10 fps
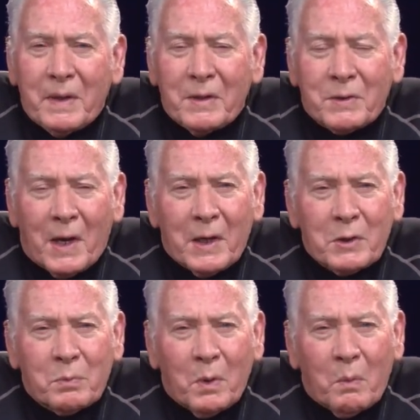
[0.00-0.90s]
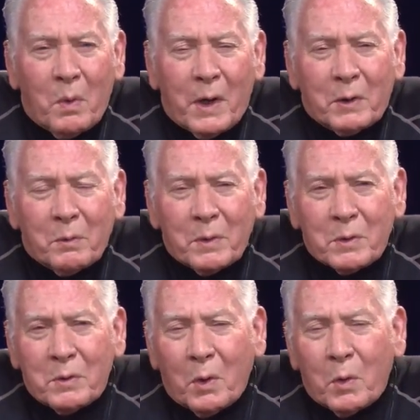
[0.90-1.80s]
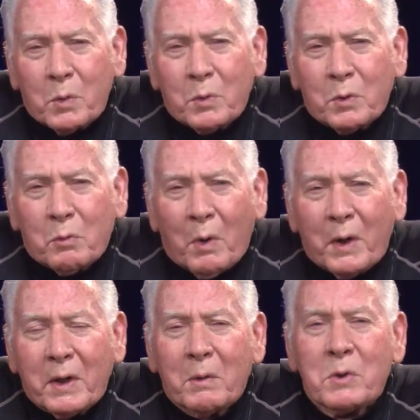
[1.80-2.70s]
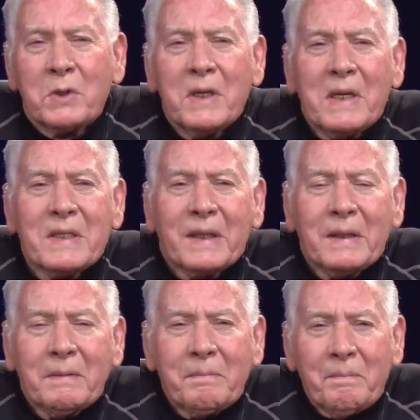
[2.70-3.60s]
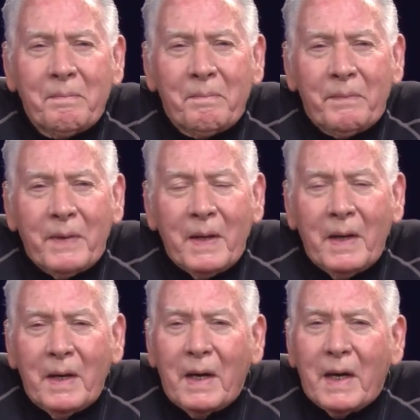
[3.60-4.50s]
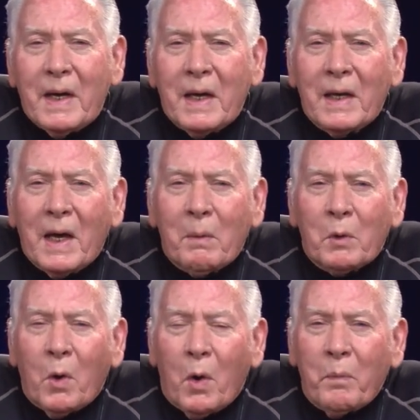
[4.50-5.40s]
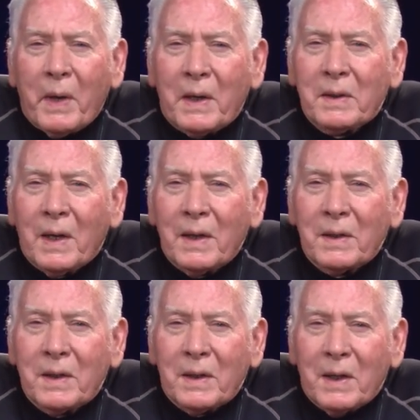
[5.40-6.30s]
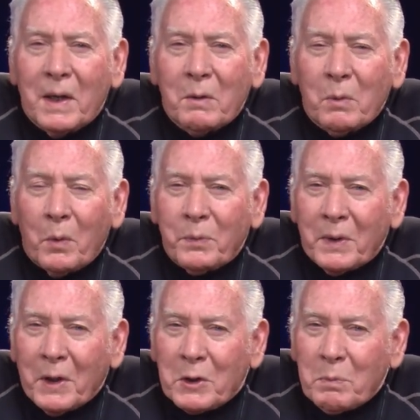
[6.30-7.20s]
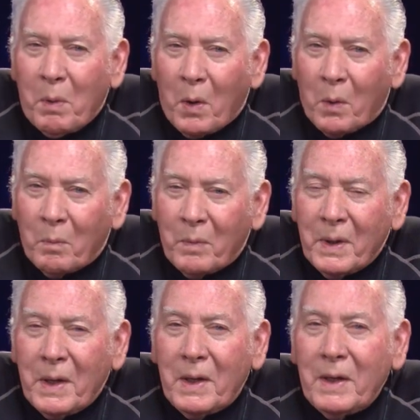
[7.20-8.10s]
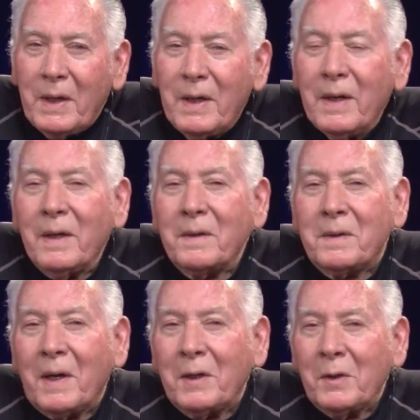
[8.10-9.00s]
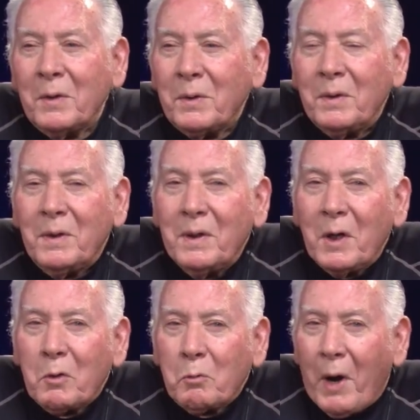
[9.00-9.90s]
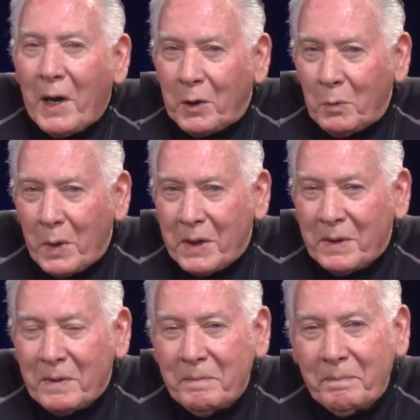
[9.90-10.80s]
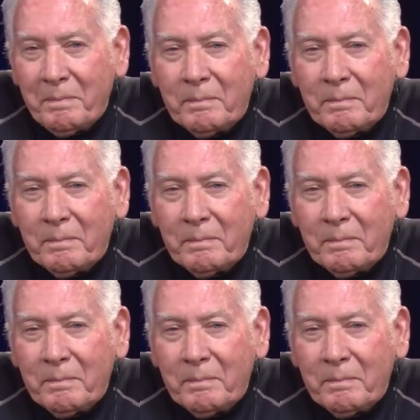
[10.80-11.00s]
His eyes were watery, his nose was running, he was sneezing. And I went home that night and I wrote the next poem titled Ragweed.